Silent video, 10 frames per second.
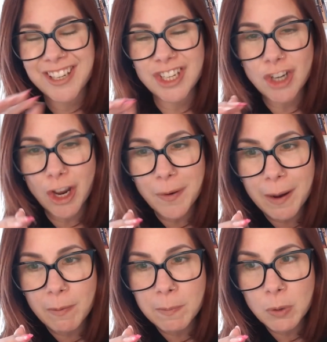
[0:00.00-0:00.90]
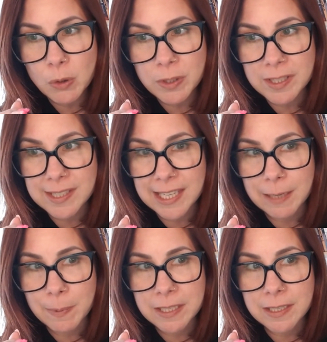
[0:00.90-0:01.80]
And you know how important
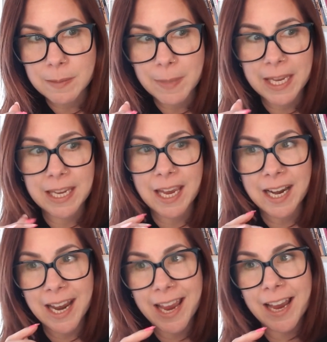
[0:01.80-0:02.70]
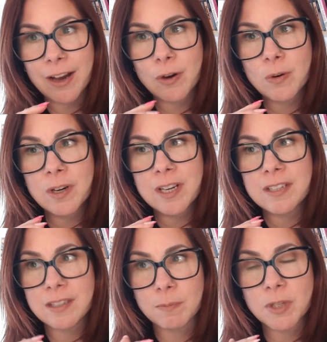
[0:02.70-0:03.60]
sleep is to me and how
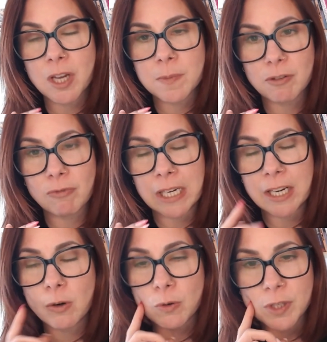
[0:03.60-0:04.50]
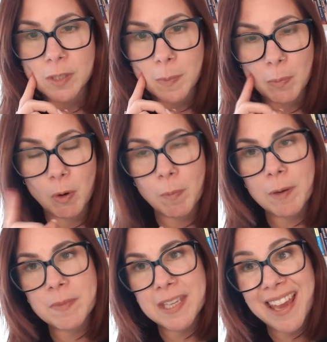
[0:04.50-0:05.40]
sometimes it really causes me
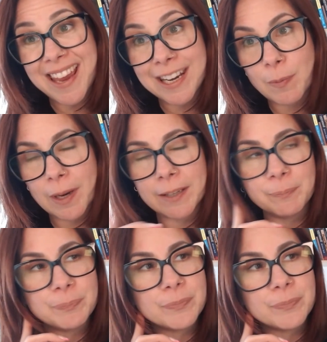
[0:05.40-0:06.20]
problems. Anyway,